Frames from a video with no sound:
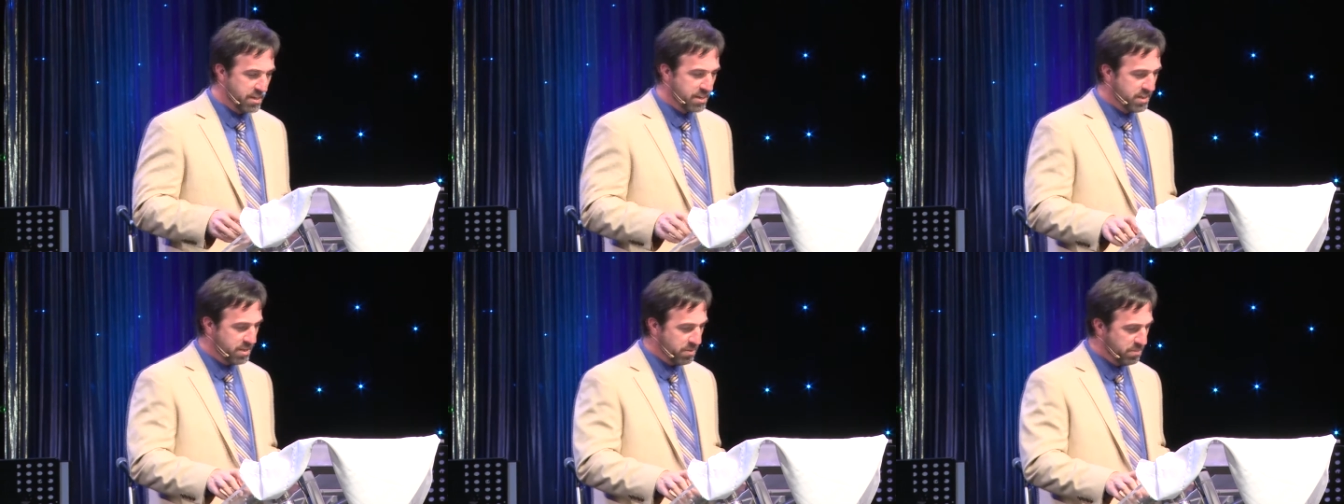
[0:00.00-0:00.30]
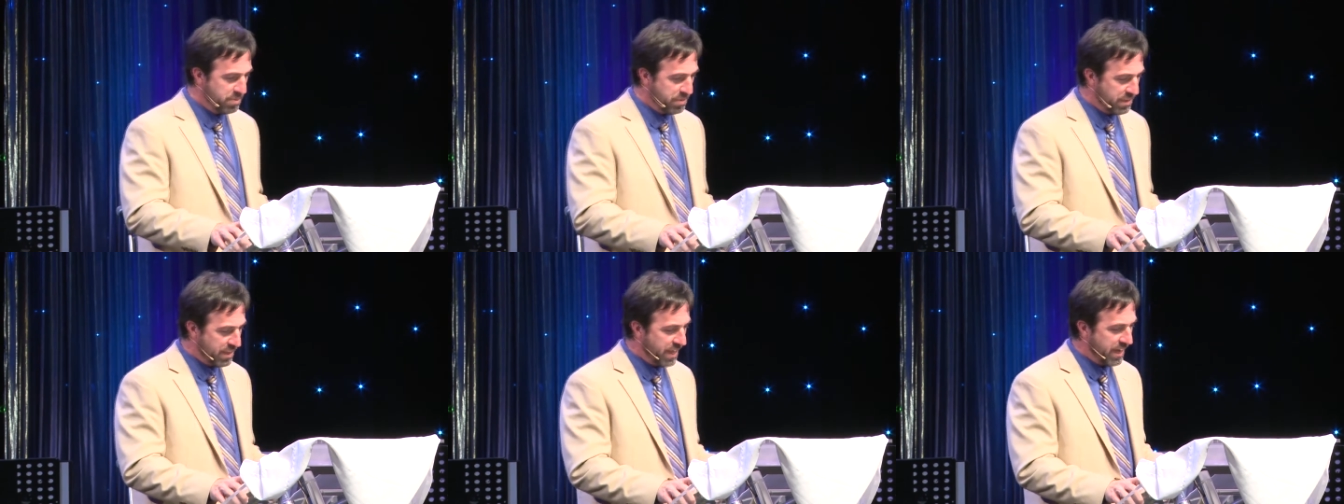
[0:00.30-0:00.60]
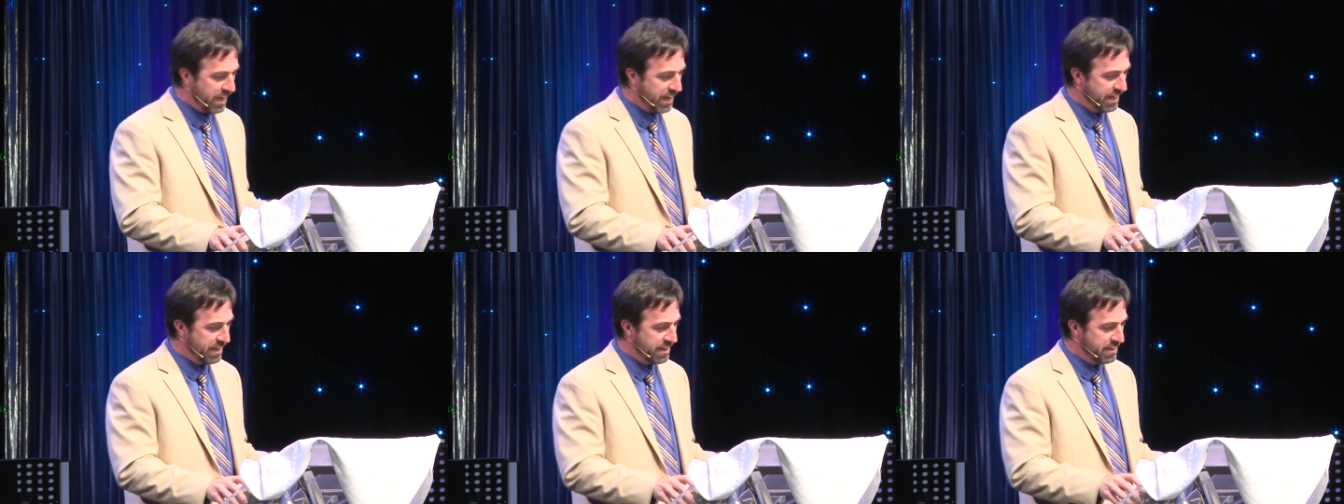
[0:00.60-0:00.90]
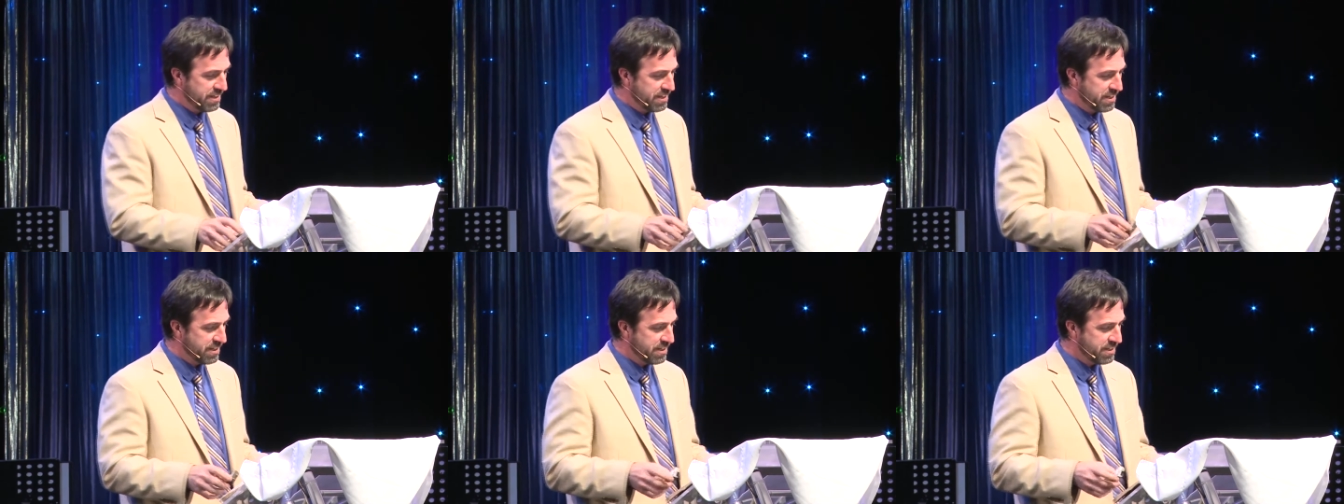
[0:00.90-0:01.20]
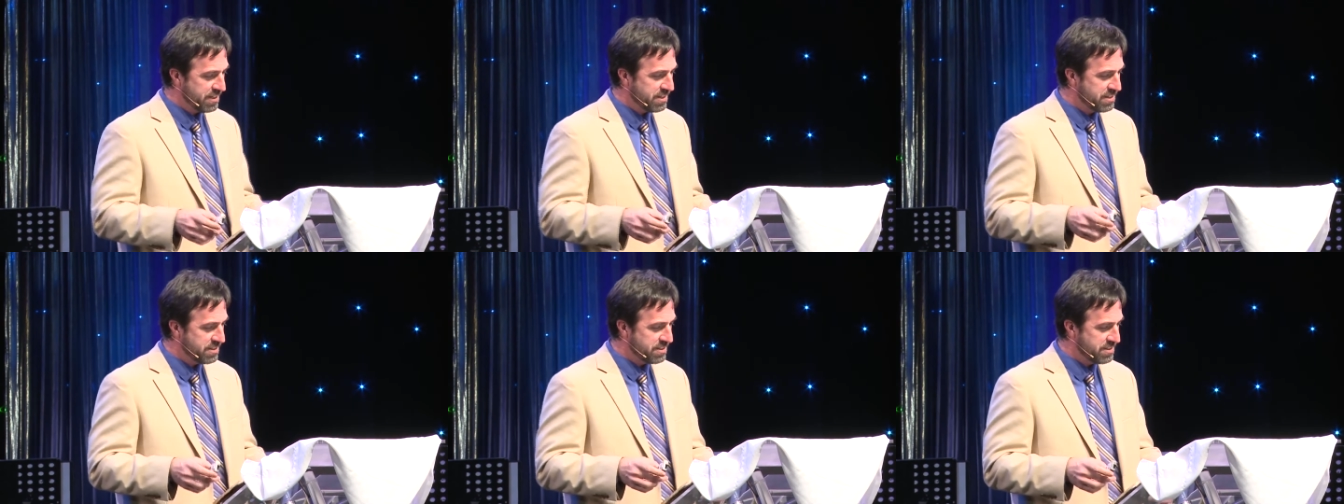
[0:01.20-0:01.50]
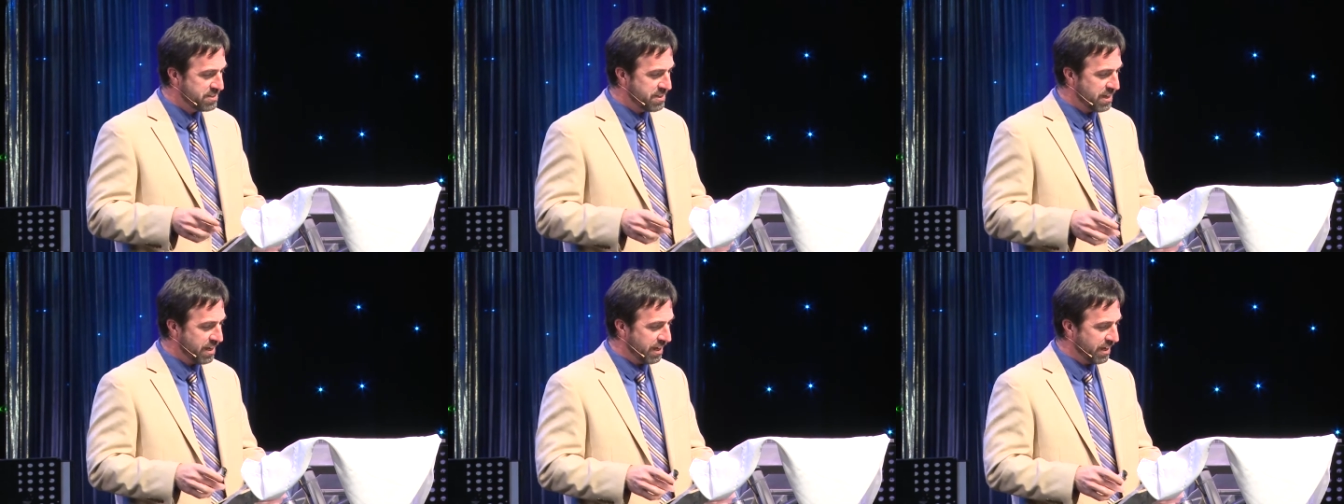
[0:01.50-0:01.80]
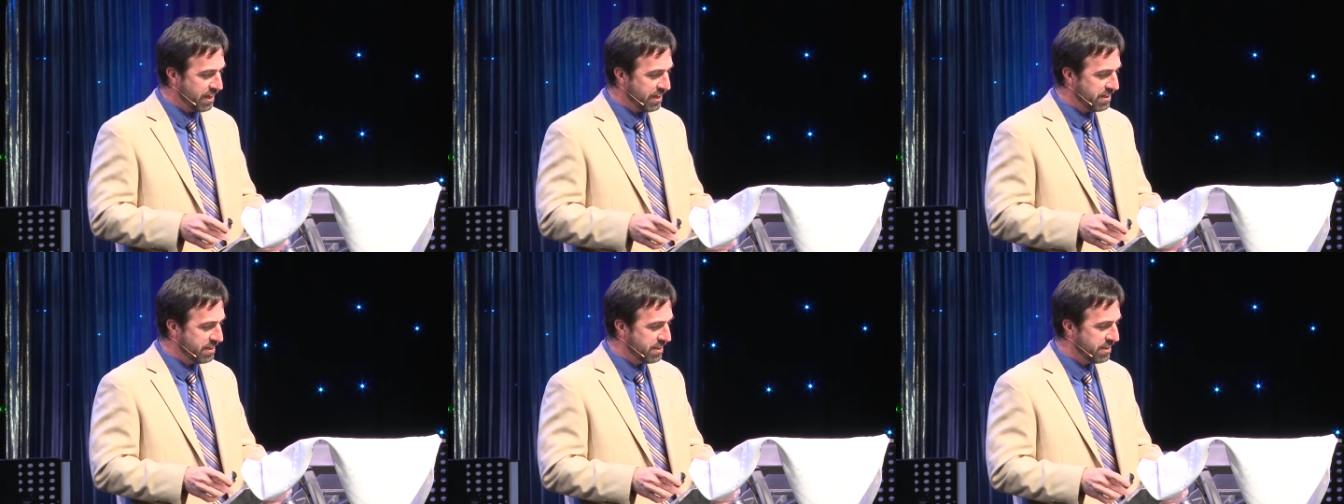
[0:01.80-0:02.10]
complained,
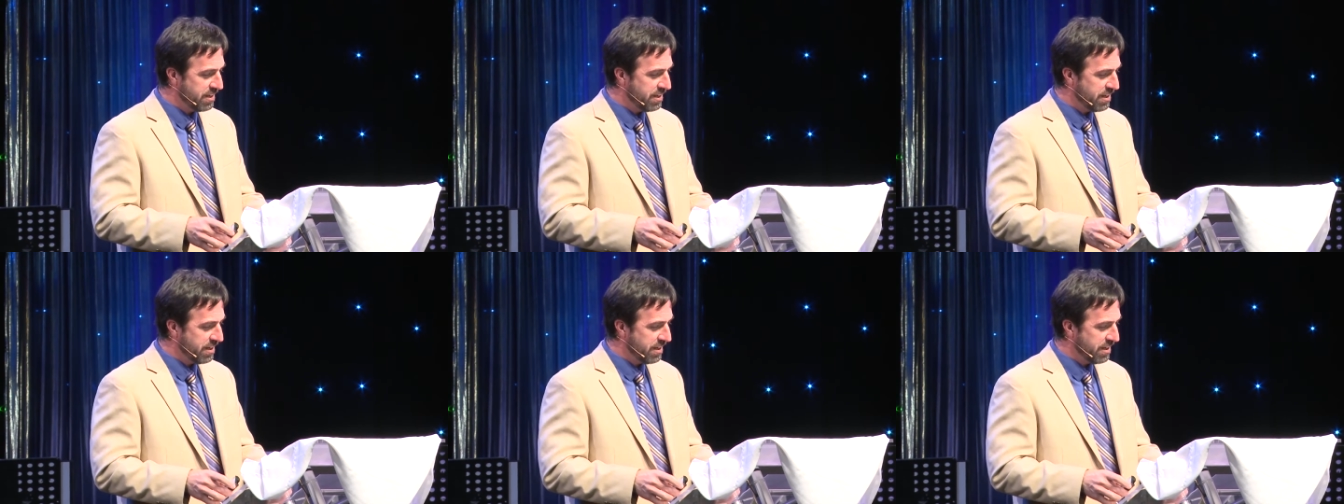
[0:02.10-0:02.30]
saying,